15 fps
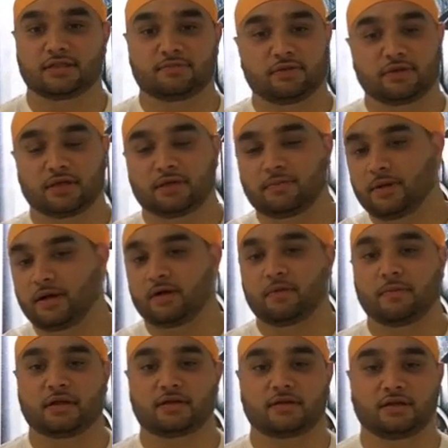is bringing power
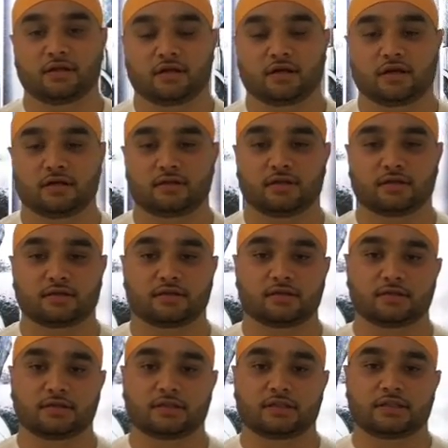back to the Akal Takht.
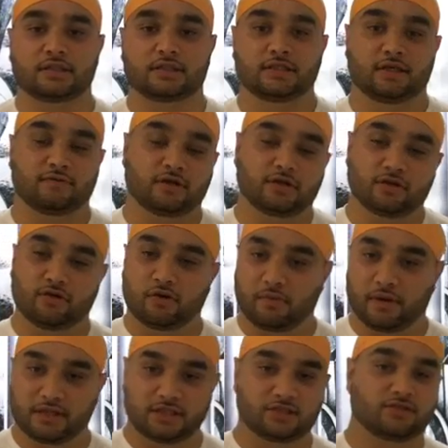They've got their
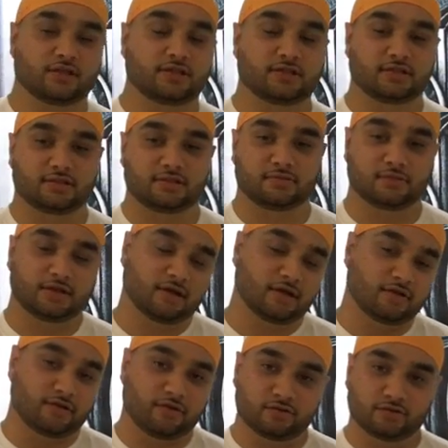own magistrate system, they've
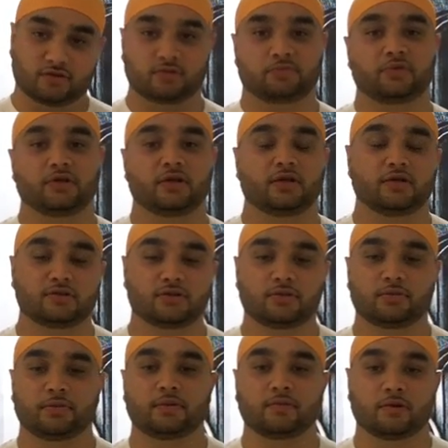got their own
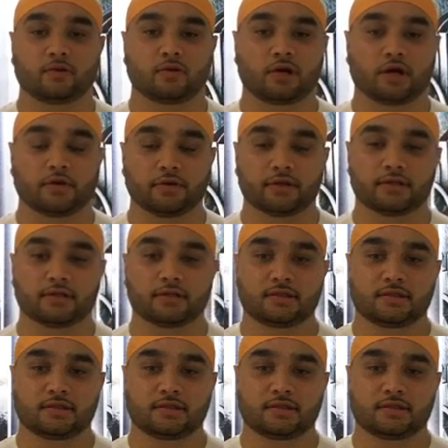Supreme Court going.